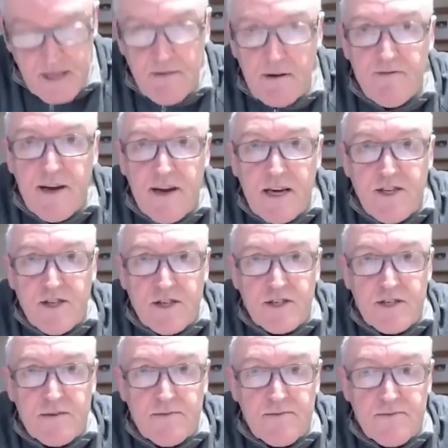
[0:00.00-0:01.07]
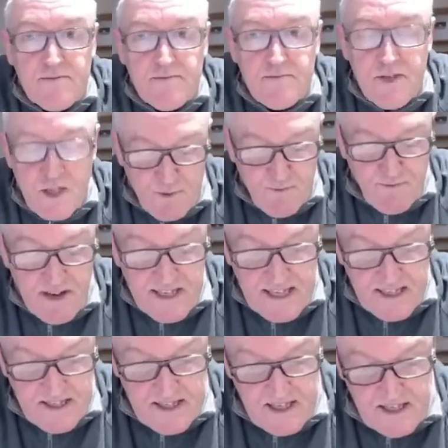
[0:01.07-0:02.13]
You're infectious. You're
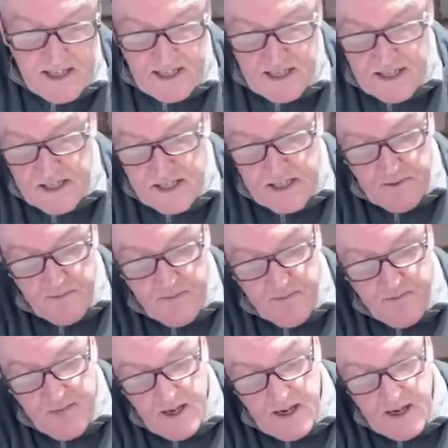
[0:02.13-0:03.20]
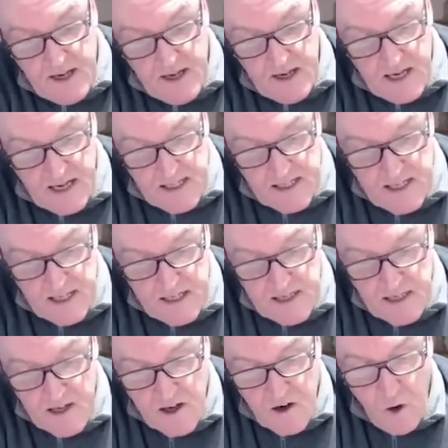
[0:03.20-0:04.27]
spreading the disease.
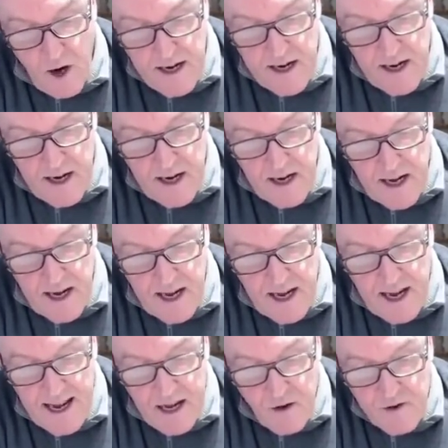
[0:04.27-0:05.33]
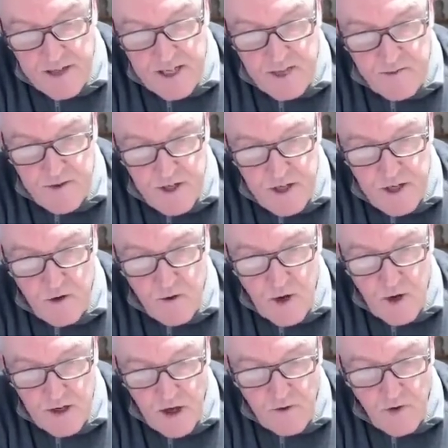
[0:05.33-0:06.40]
And quite how this new
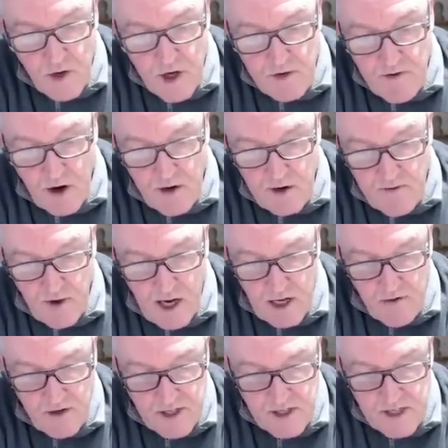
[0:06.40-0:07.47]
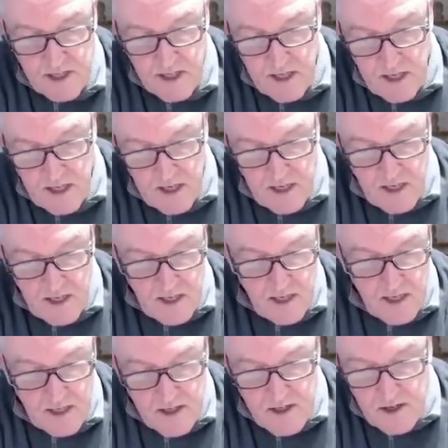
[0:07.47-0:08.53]
novel coronavirus
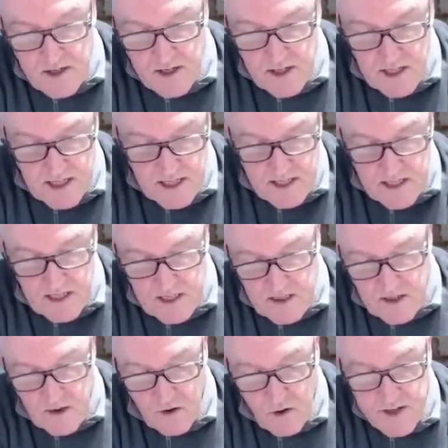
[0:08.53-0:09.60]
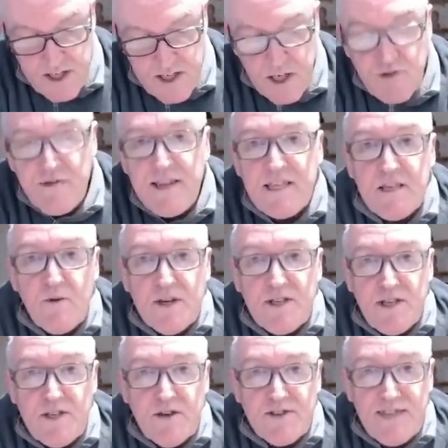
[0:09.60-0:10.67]
does this, or the degree to which
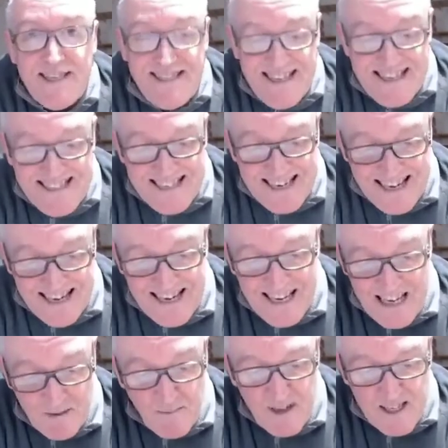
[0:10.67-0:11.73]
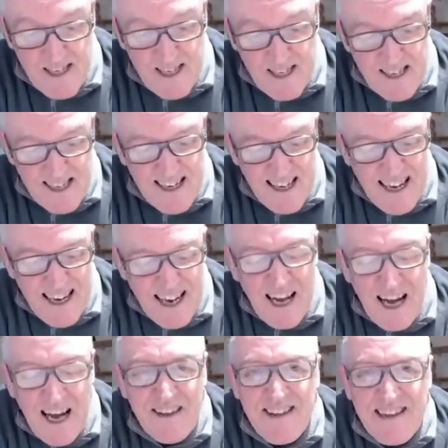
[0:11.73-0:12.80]
it does this, isn't clear, but
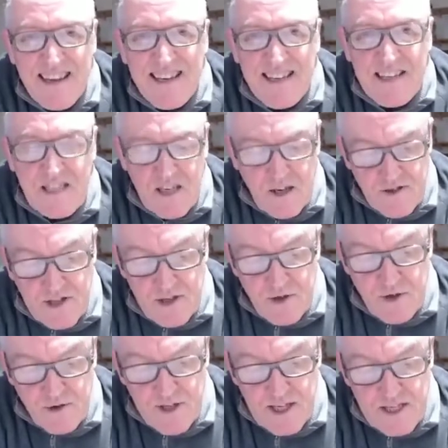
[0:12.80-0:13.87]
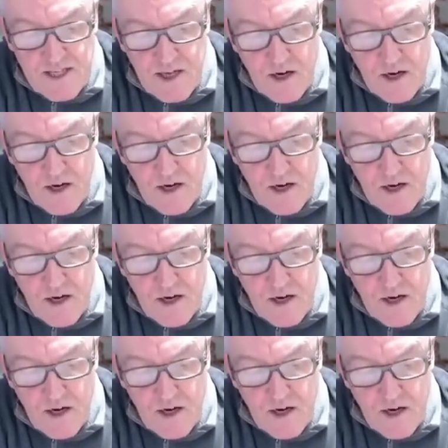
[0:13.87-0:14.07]
I think it is going to do this.